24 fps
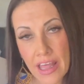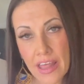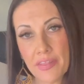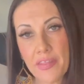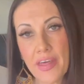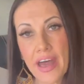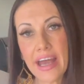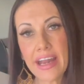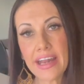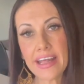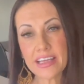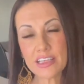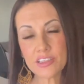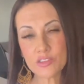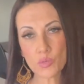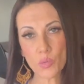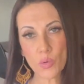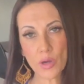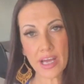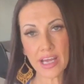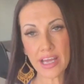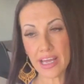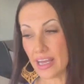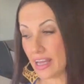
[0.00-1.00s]
That is
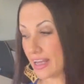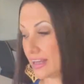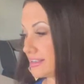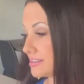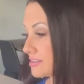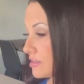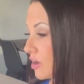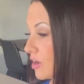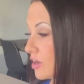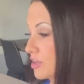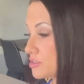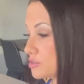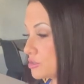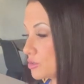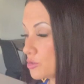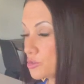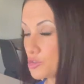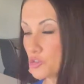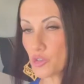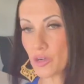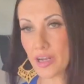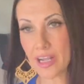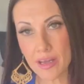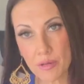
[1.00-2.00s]
what has also
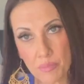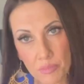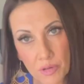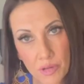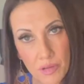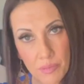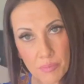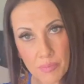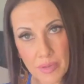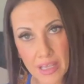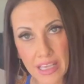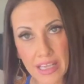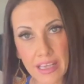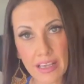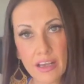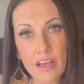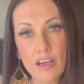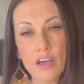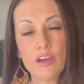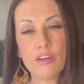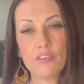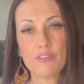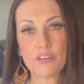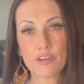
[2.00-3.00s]
trampled me
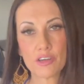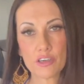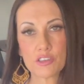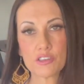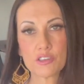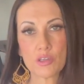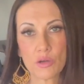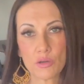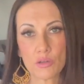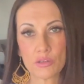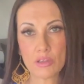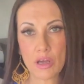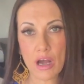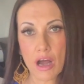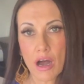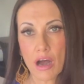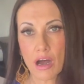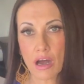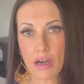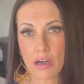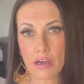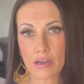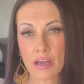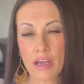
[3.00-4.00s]
for so
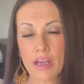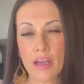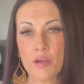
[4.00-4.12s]
long,